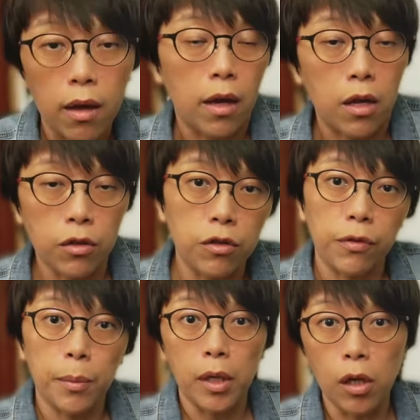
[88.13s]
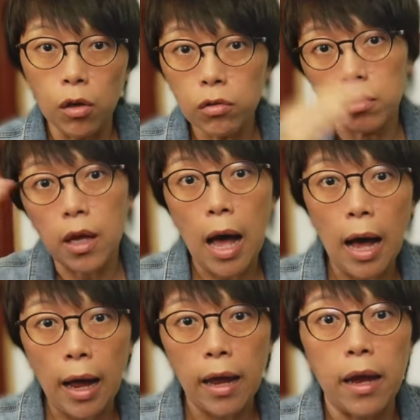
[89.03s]
It goes from a low to the
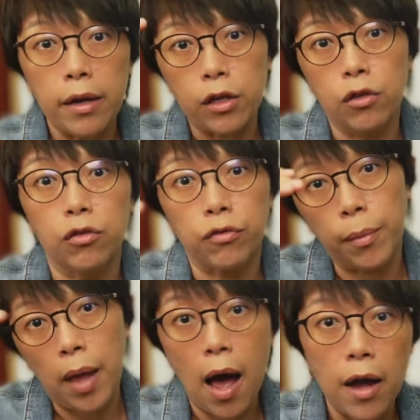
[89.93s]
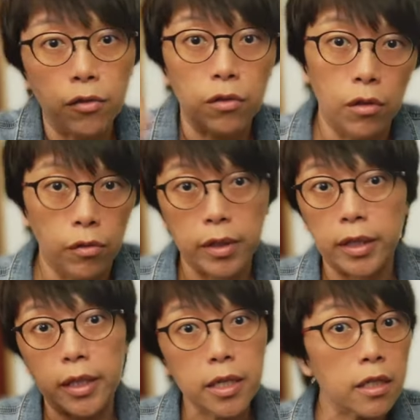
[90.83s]
high, and it goes from the high to the low. It
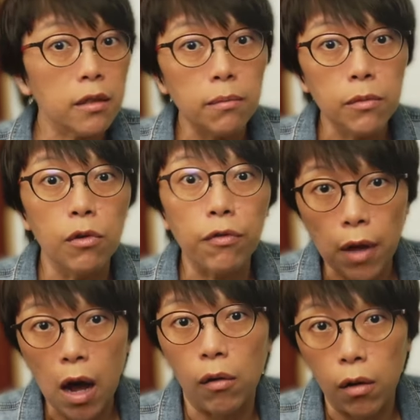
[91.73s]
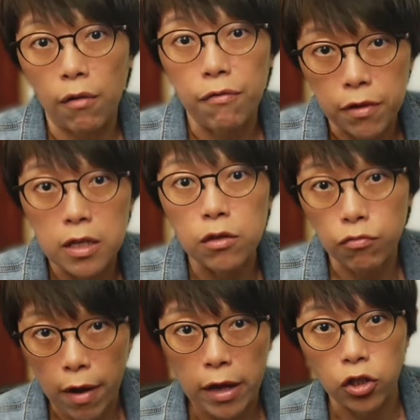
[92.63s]
doesn't move out of this
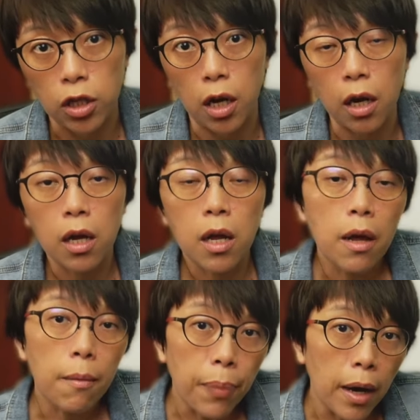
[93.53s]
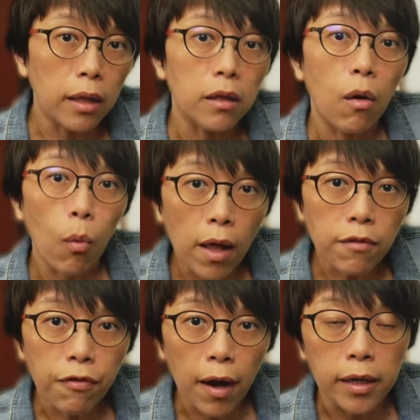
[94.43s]
range here. But one
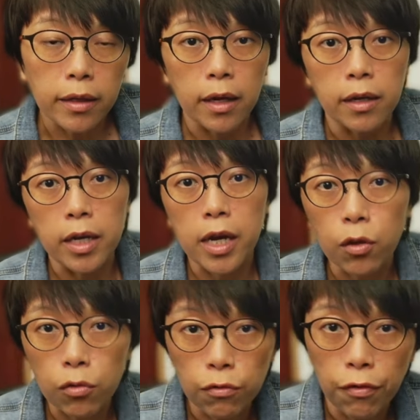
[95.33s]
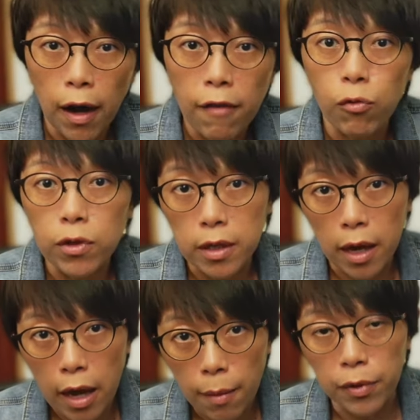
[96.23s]
fine day, Nikkei 225 was
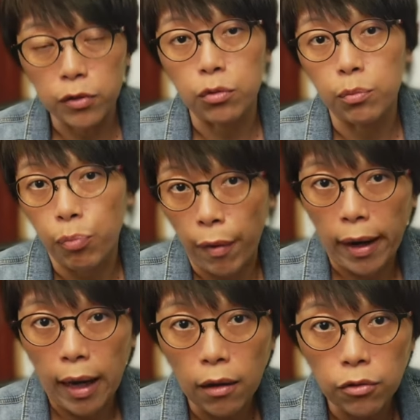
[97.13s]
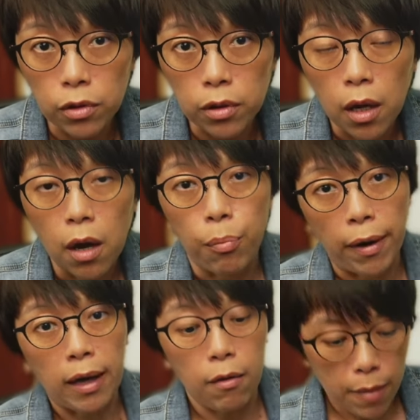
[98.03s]
able to break out.
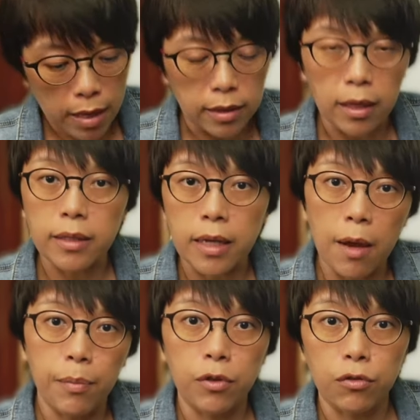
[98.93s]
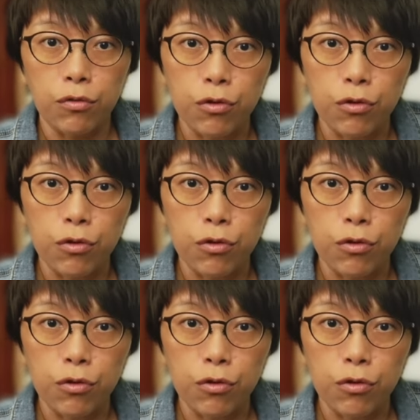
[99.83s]
Breakout means that it's able to